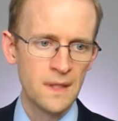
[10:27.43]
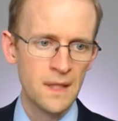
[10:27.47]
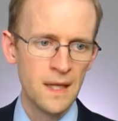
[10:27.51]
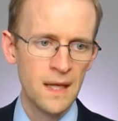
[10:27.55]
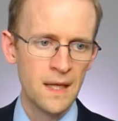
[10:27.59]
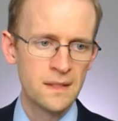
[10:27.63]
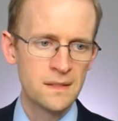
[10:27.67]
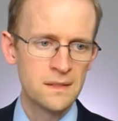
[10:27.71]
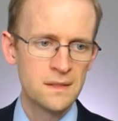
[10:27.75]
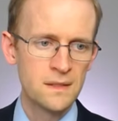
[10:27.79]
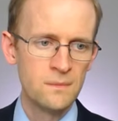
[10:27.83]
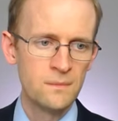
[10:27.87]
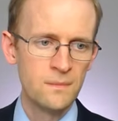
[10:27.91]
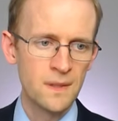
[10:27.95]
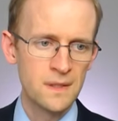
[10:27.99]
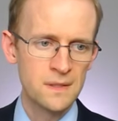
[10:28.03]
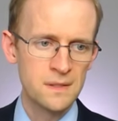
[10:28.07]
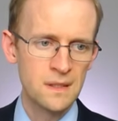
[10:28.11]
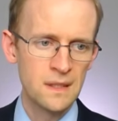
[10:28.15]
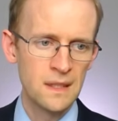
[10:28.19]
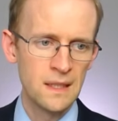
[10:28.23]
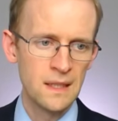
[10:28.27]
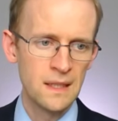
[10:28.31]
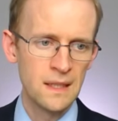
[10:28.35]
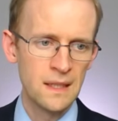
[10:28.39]
and you
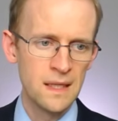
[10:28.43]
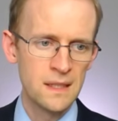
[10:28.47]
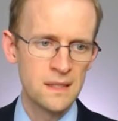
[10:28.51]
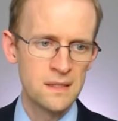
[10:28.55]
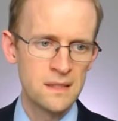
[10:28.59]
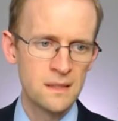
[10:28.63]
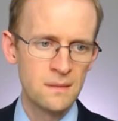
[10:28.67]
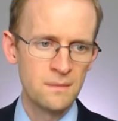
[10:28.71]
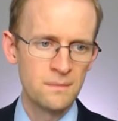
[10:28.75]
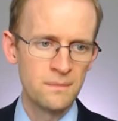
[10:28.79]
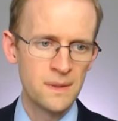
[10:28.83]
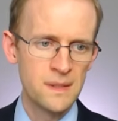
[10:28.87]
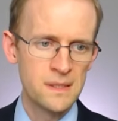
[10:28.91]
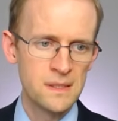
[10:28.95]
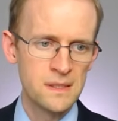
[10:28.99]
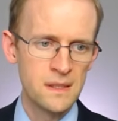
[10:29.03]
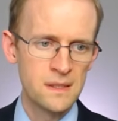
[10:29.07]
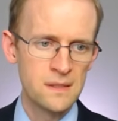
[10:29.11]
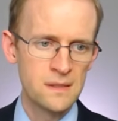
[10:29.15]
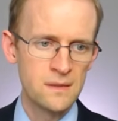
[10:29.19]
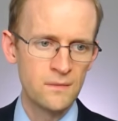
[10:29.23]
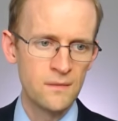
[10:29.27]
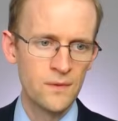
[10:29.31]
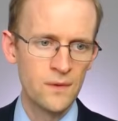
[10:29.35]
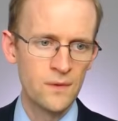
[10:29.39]
mustn't engage in
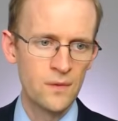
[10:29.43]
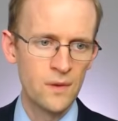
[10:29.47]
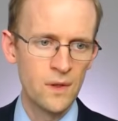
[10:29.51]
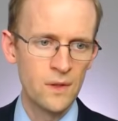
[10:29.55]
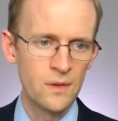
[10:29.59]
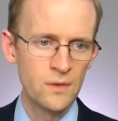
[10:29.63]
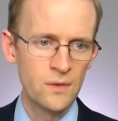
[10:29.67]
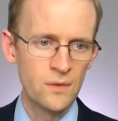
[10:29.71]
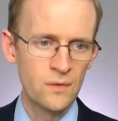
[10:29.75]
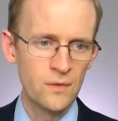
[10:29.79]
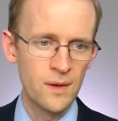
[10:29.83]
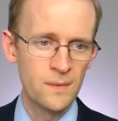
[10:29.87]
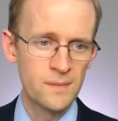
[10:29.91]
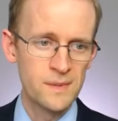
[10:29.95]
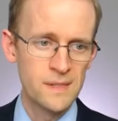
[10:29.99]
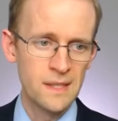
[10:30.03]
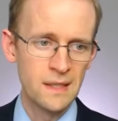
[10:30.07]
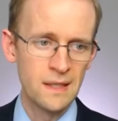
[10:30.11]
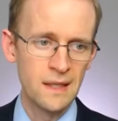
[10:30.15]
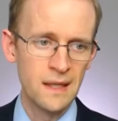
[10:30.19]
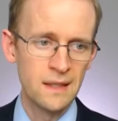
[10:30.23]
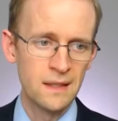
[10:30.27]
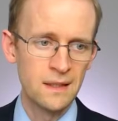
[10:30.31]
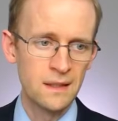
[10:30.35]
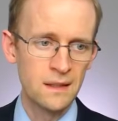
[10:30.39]
business of your own or
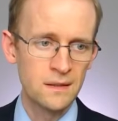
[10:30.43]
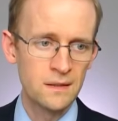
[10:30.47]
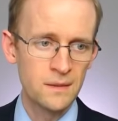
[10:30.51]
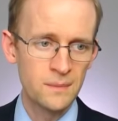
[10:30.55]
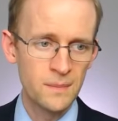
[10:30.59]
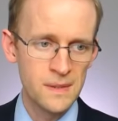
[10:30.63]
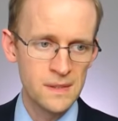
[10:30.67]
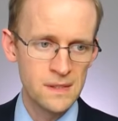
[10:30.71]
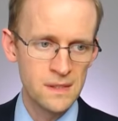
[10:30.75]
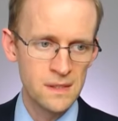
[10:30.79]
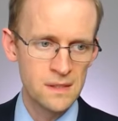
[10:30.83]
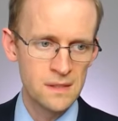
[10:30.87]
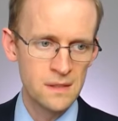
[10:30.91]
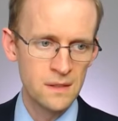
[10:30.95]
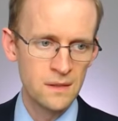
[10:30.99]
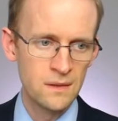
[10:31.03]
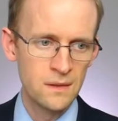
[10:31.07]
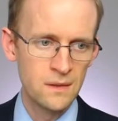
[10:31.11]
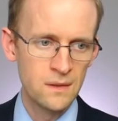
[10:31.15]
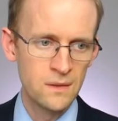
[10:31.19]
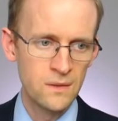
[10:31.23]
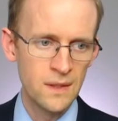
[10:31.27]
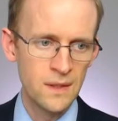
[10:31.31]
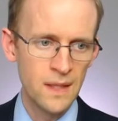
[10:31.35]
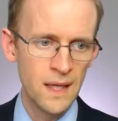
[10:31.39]
represent any other business in
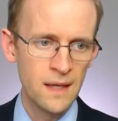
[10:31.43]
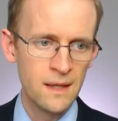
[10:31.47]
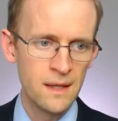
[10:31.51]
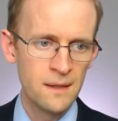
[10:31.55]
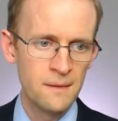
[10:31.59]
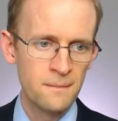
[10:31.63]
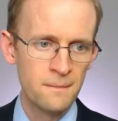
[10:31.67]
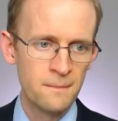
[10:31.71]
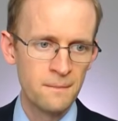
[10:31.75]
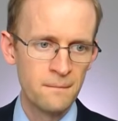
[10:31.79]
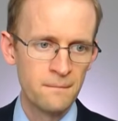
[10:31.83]
the UK.